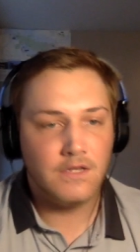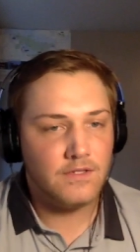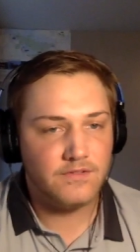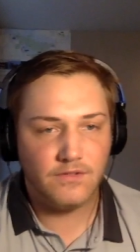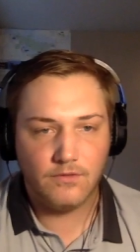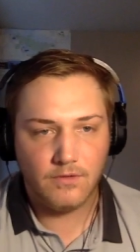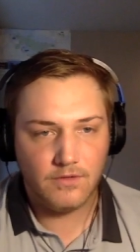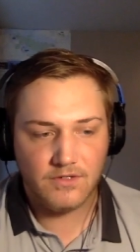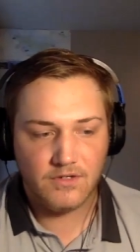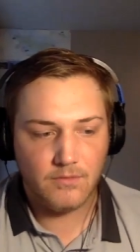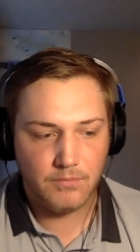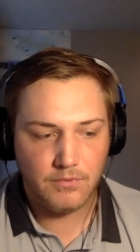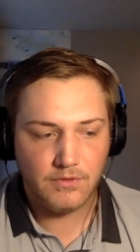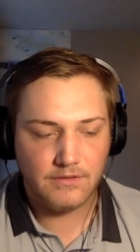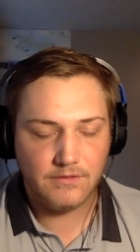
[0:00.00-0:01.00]
So they're
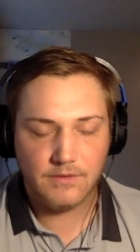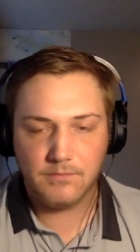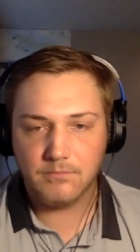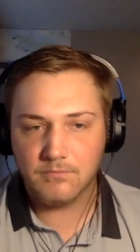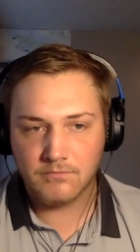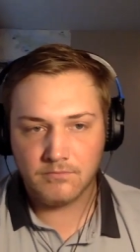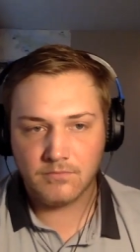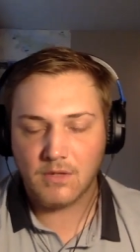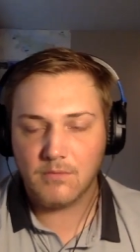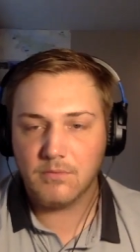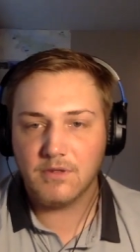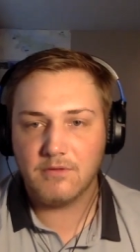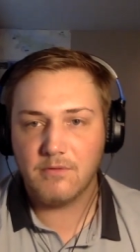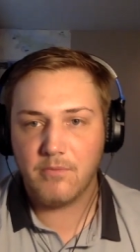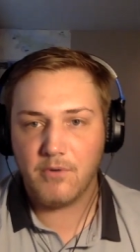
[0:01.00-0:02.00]
completely
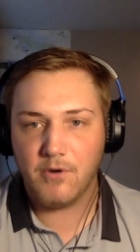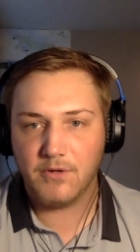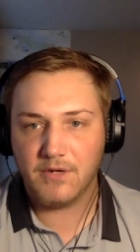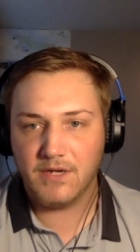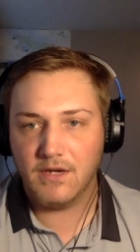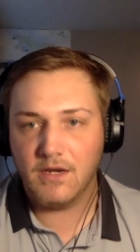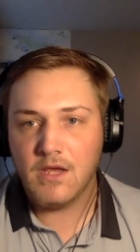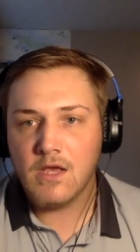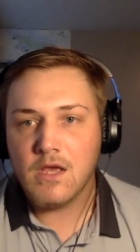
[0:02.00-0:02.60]
broken,